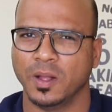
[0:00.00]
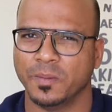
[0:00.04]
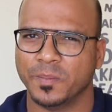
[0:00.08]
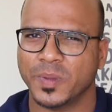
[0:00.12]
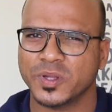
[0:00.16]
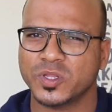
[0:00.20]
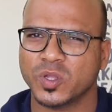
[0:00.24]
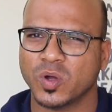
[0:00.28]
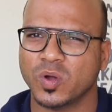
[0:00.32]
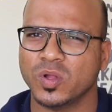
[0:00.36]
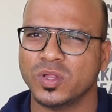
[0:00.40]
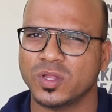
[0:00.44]

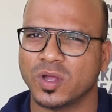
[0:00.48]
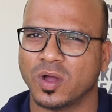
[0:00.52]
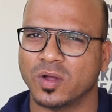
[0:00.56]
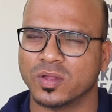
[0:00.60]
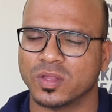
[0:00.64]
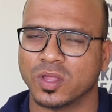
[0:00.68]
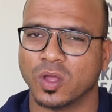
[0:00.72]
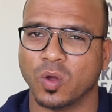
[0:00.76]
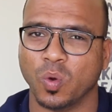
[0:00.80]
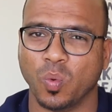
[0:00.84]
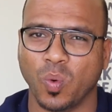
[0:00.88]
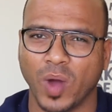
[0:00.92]
But hold
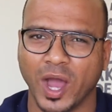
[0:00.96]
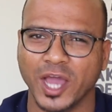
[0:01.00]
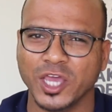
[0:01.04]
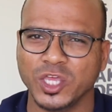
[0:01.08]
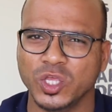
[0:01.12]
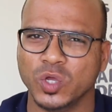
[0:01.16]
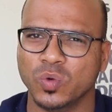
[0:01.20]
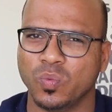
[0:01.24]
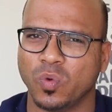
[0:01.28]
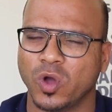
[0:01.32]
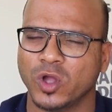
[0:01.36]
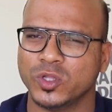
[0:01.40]
on, why
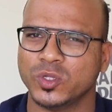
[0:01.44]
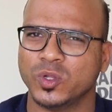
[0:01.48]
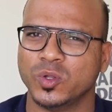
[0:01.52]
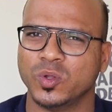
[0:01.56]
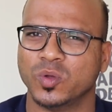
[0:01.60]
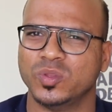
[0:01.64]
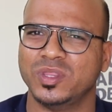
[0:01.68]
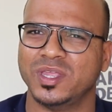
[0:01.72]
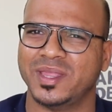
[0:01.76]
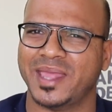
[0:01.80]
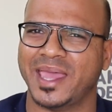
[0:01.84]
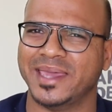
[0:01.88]
you want to
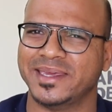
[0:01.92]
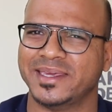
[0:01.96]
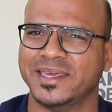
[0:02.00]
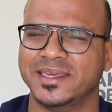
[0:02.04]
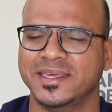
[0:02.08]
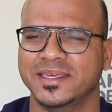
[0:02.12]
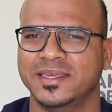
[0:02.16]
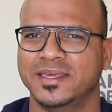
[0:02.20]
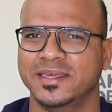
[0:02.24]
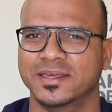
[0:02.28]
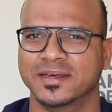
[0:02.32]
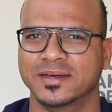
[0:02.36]
know the
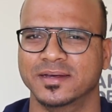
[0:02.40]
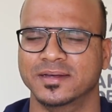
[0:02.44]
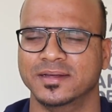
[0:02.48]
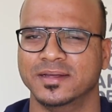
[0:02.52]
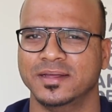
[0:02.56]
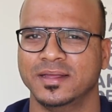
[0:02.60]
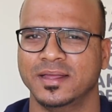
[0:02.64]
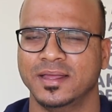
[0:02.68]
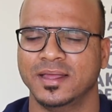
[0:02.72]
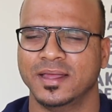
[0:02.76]
ranking here?